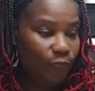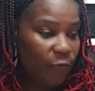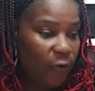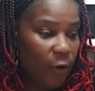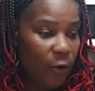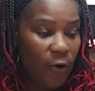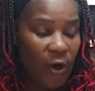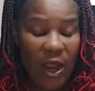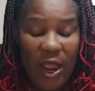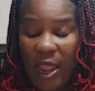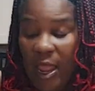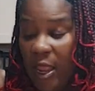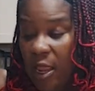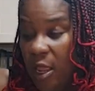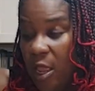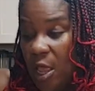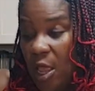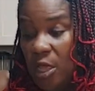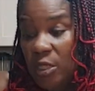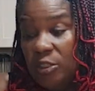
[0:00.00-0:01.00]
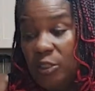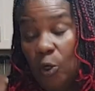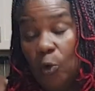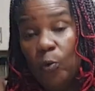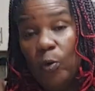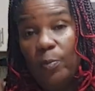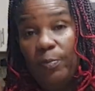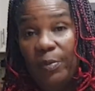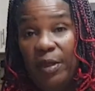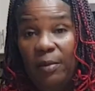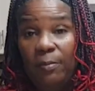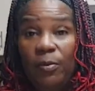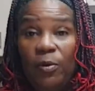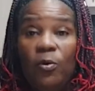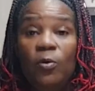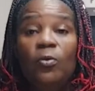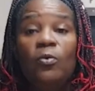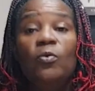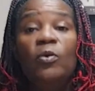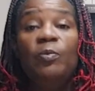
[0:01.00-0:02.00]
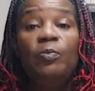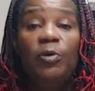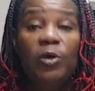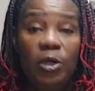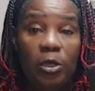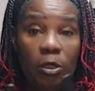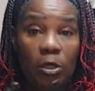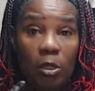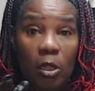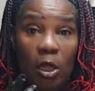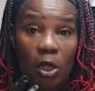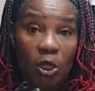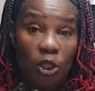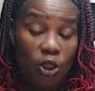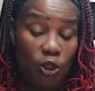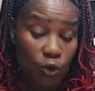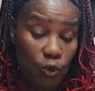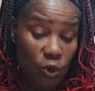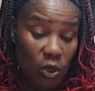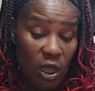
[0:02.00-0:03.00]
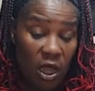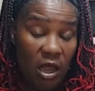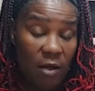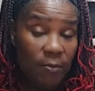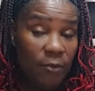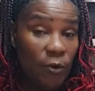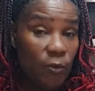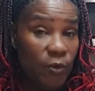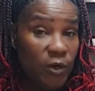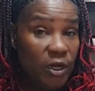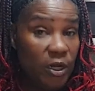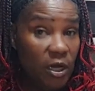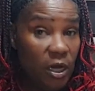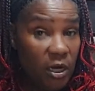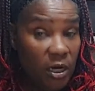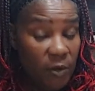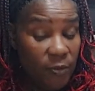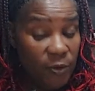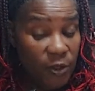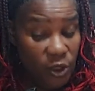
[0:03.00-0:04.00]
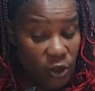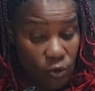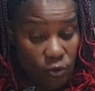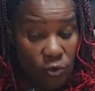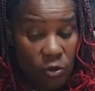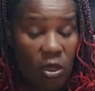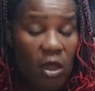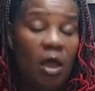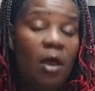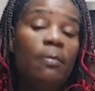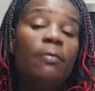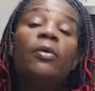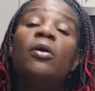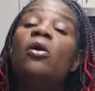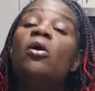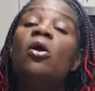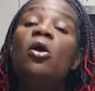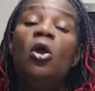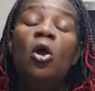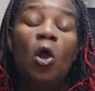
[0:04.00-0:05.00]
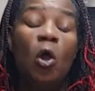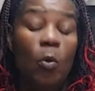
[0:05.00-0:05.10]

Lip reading: All right. So remember, we put a cucumber, we cut up cucumber,